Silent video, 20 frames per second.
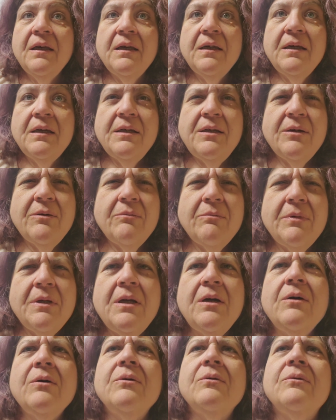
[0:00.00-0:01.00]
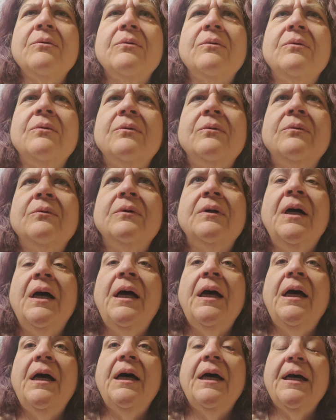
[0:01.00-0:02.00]
I don't know.
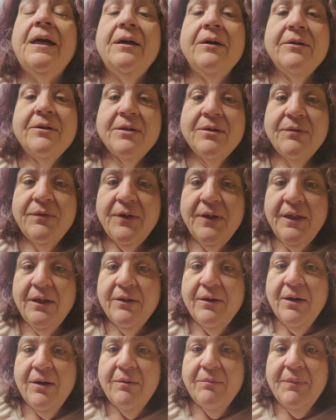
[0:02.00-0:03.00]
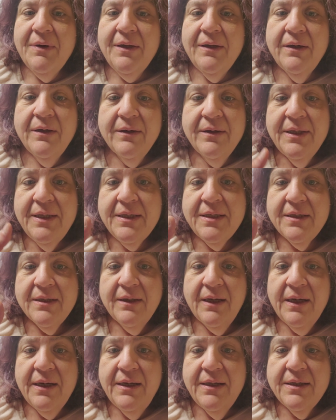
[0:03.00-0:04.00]
I also figured out my little disc
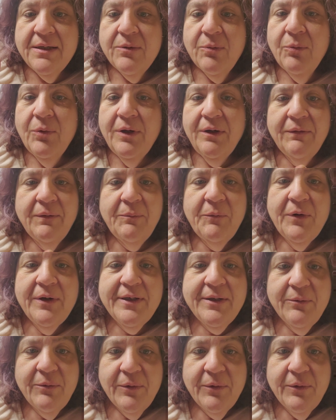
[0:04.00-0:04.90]
lights. One of them wasn't